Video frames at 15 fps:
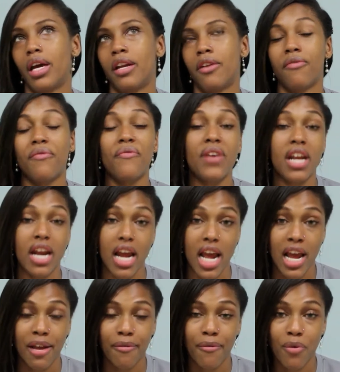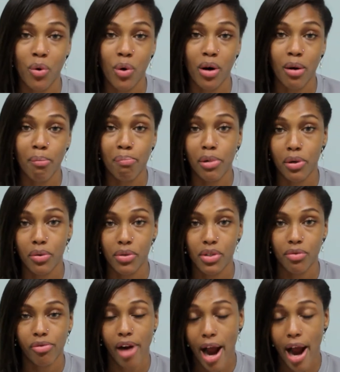an affinity for boots,